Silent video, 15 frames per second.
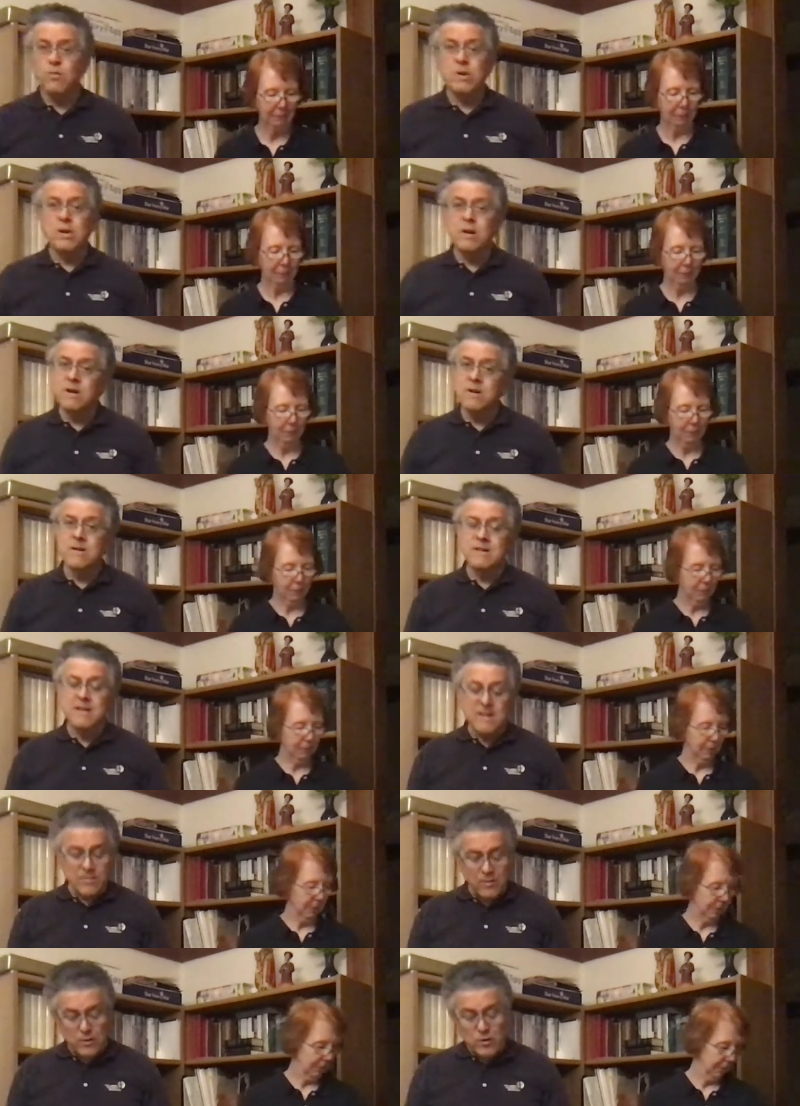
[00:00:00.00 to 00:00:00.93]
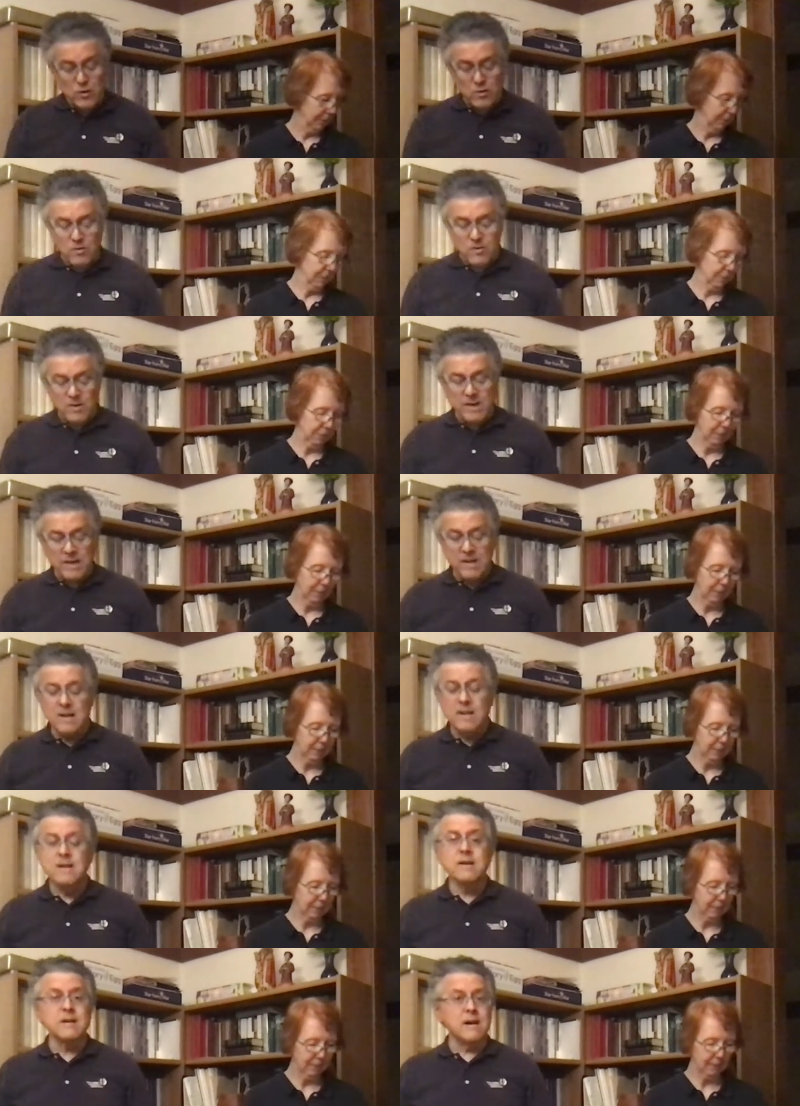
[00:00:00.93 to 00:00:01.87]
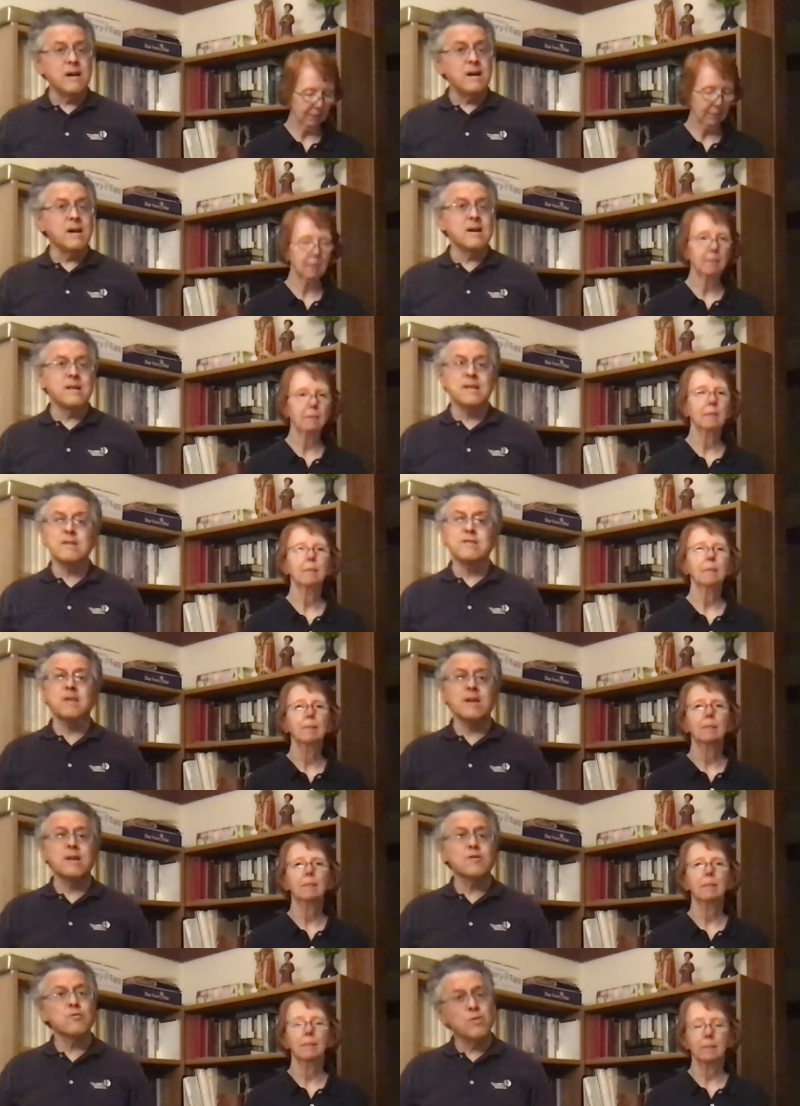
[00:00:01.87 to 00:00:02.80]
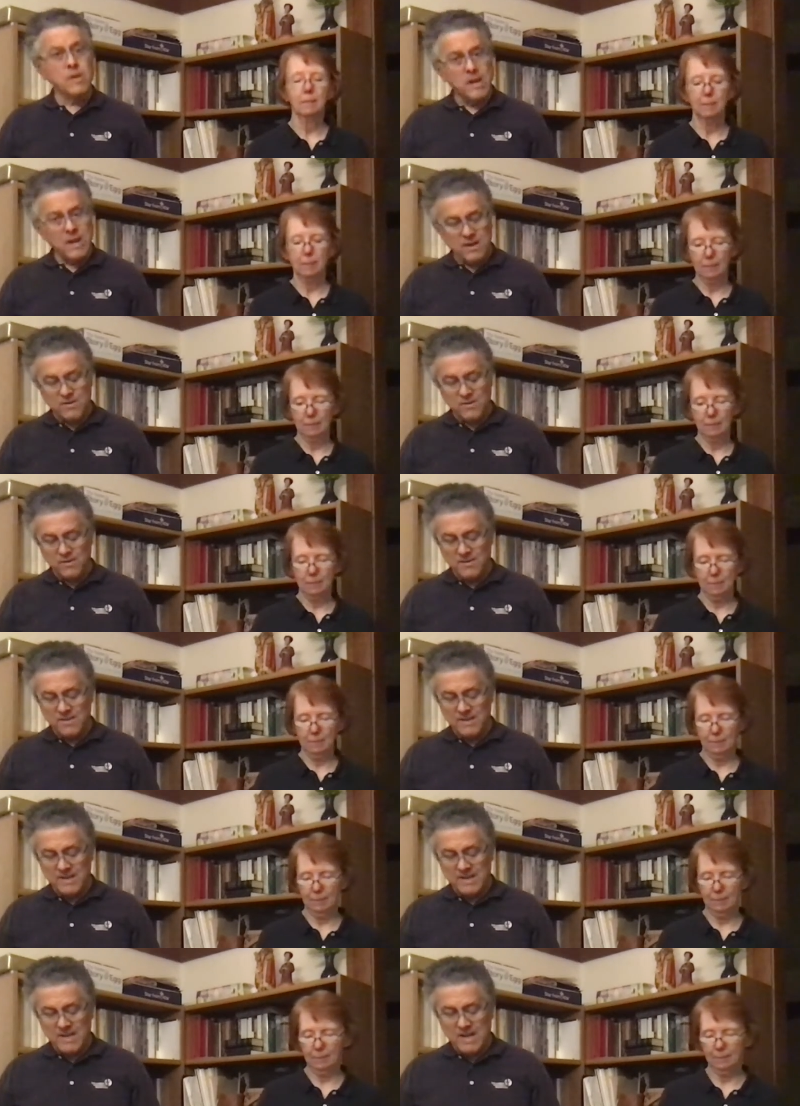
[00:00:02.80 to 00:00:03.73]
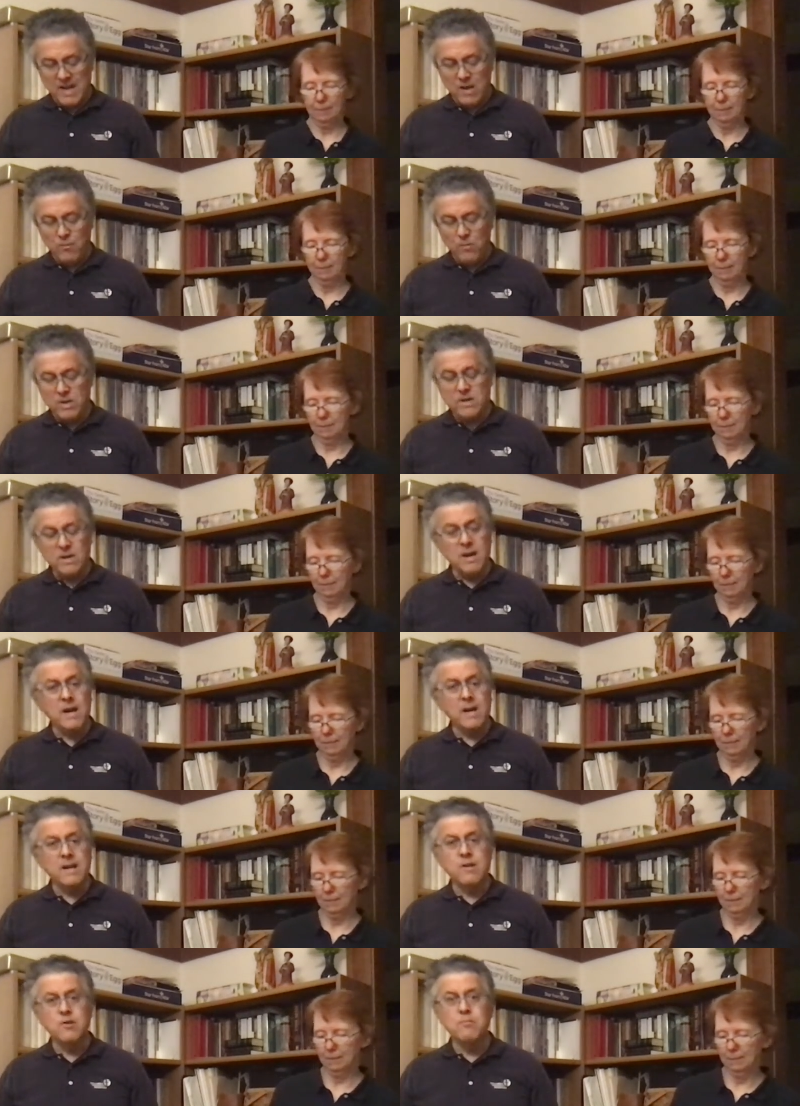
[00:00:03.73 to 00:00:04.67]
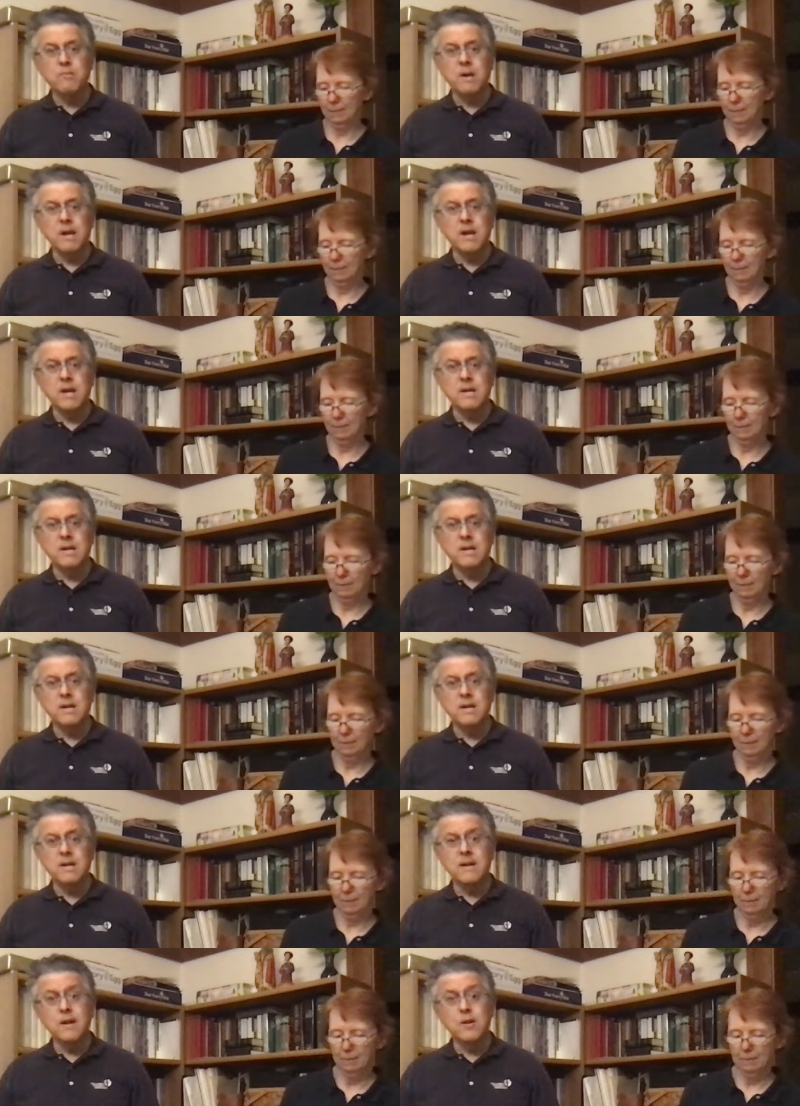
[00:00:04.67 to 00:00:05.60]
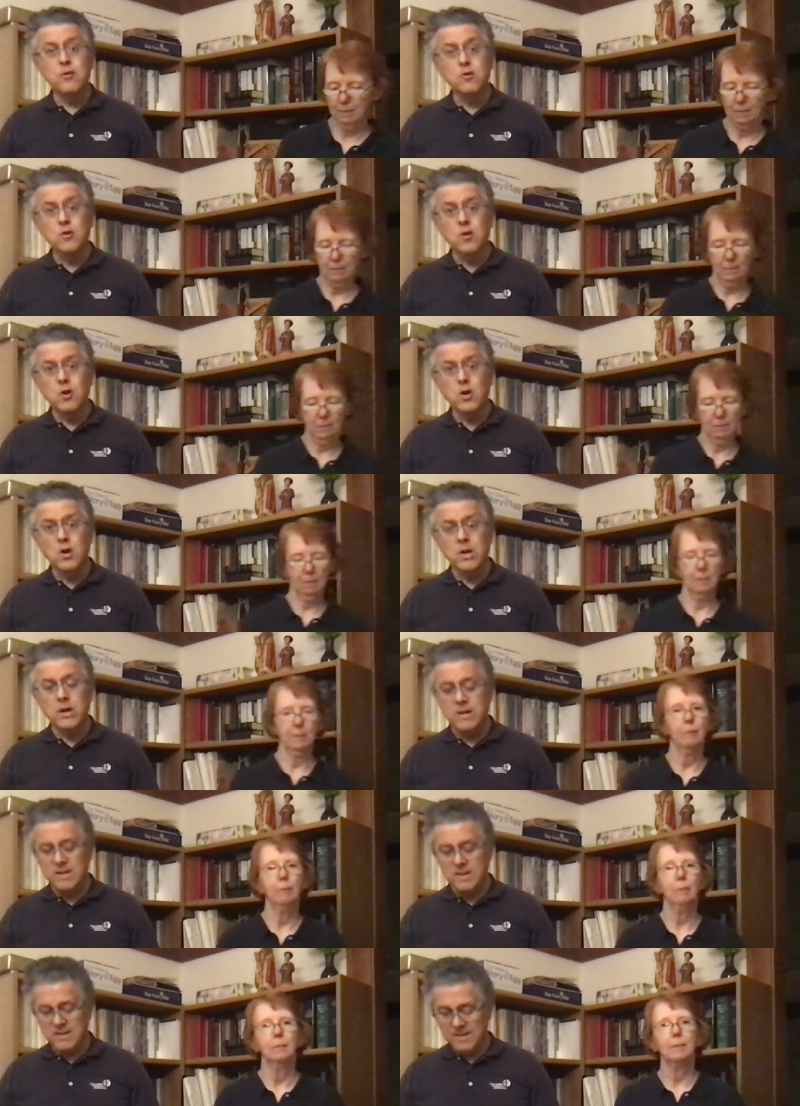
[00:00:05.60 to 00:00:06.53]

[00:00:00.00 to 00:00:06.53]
Speaker 1: we heard in the story, God is a creator, and what God has made is good.